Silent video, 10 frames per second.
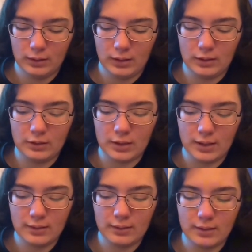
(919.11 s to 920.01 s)
and you
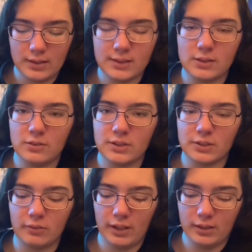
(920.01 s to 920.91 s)
hit these two
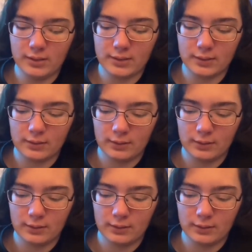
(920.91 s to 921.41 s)
squares,